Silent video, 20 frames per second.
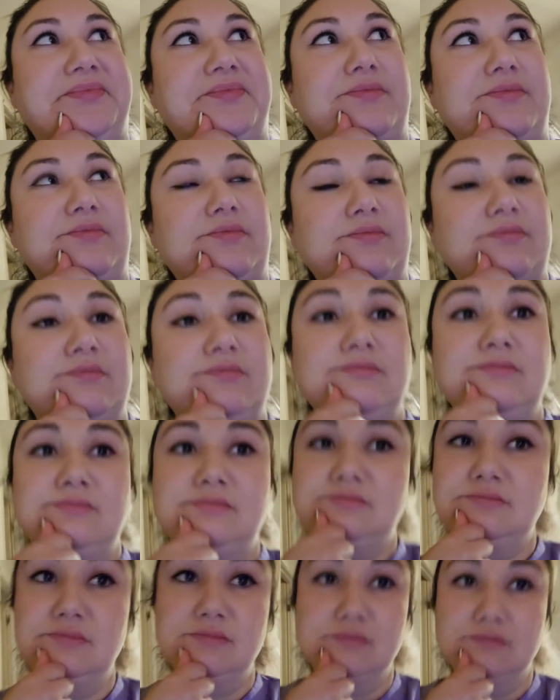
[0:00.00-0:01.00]

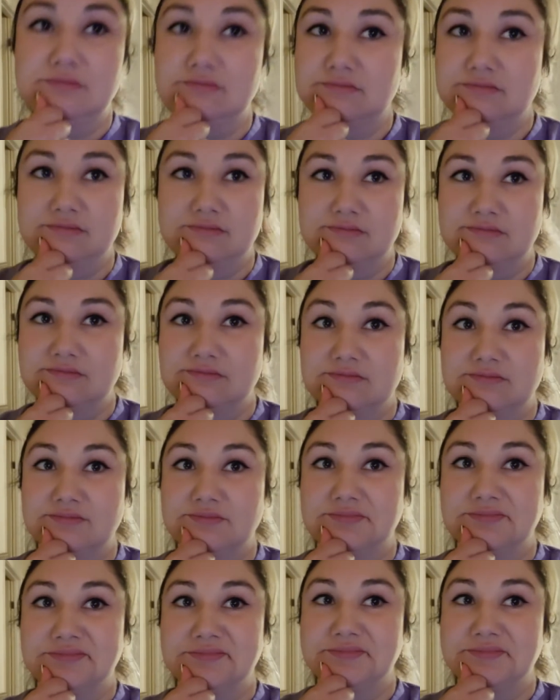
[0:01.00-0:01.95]
(no one is talking)